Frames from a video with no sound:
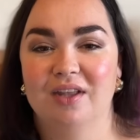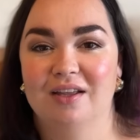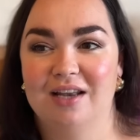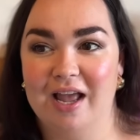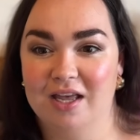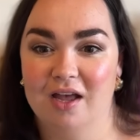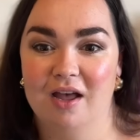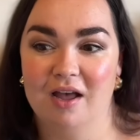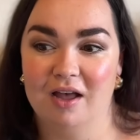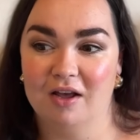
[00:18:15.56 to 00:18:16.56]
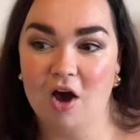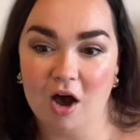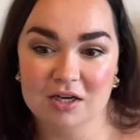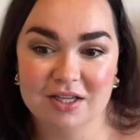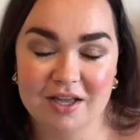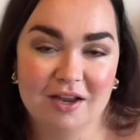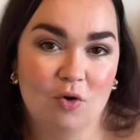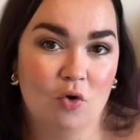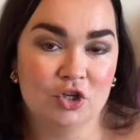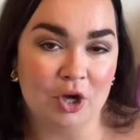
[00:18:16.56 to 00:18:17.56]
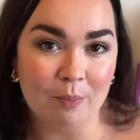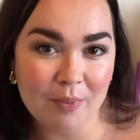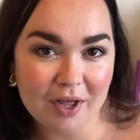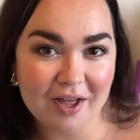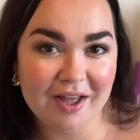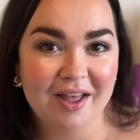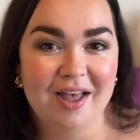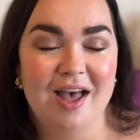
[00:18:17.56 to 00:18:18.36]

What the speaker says: like a cardigan or a jumper,